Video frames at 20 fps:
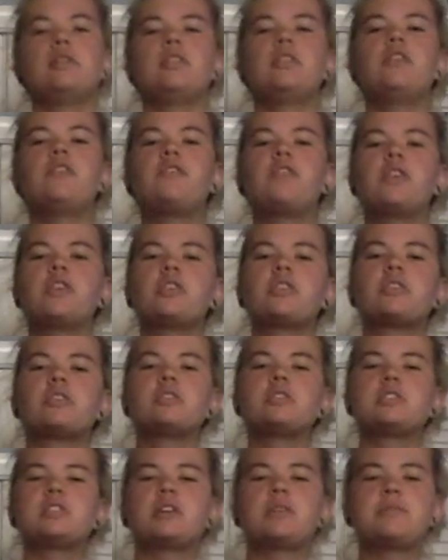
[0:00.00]
The
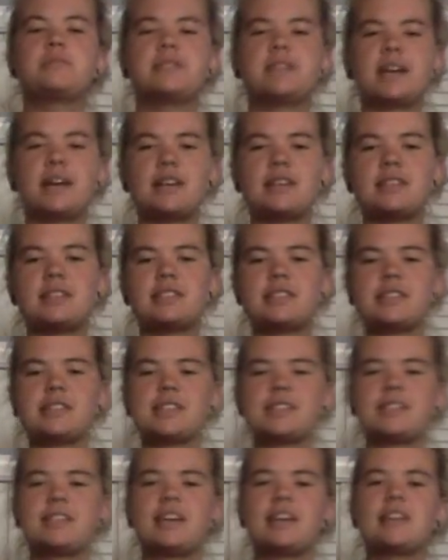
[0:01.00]
vertical jump test is
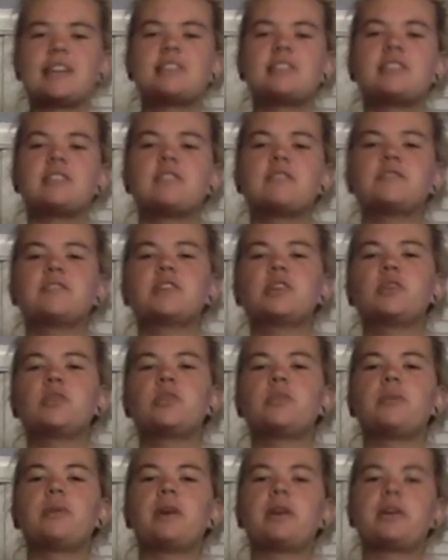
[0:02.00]
a test of
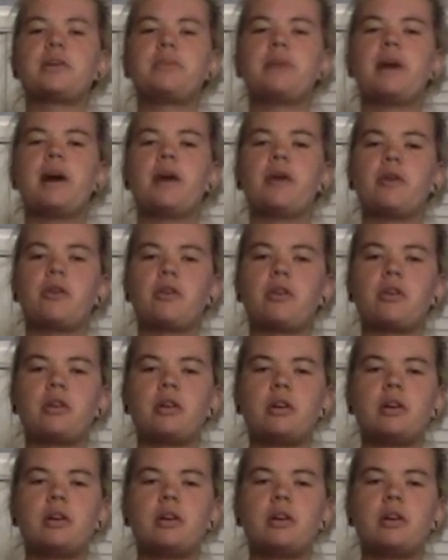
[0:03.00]
lower body power.